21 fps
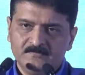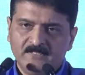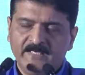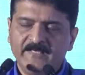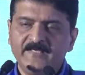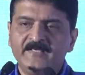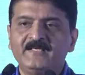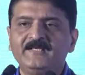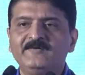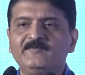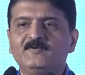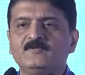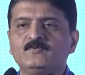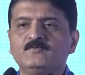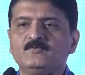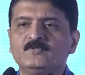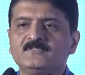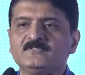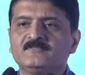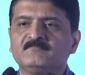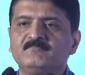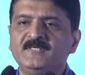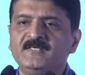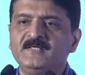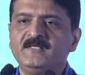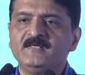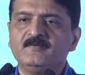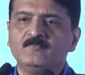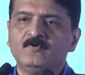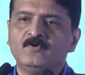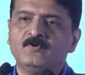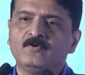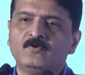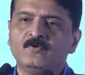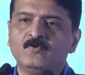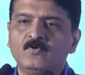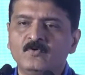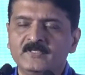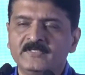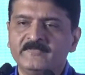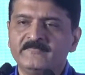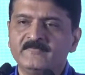And anyone who has medium or
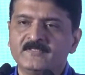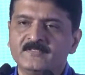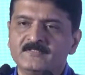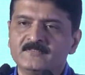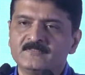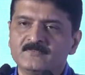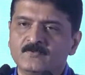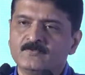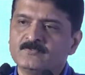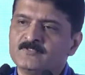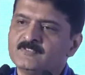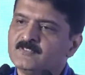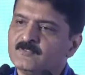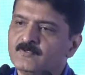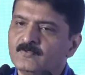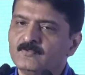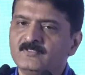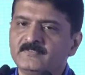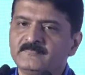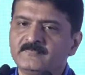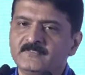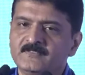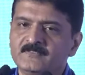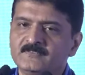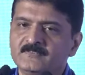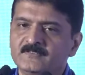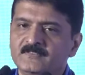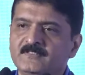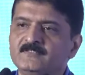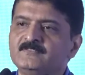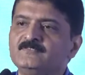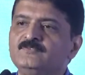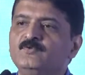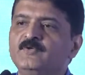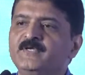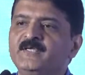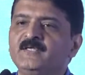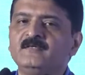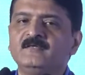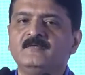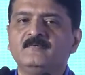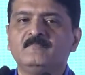low leverage or zero leverage is
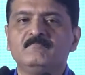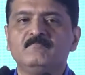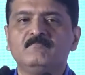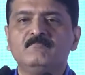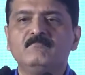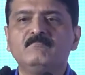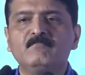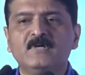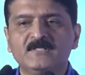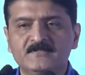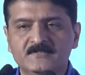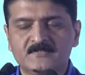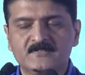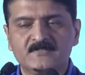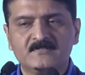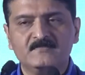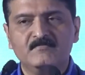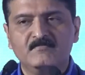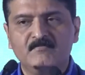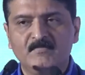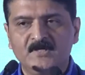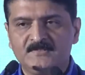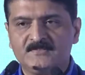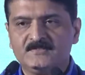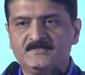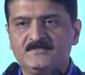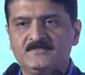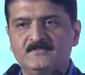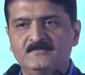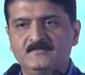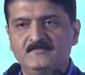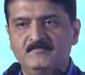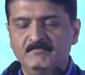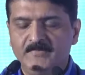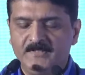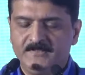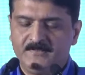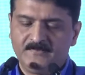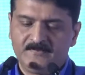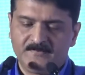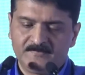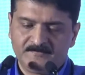doing much, much
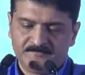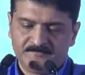better.